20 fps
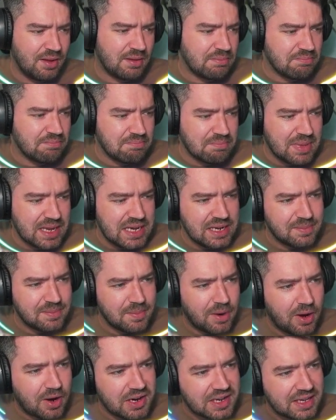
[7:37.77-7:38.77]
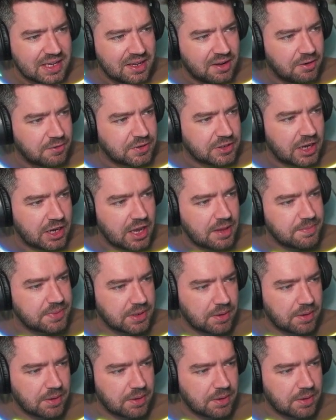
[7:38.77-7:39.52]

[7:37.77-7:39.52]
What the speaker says: mini market of types.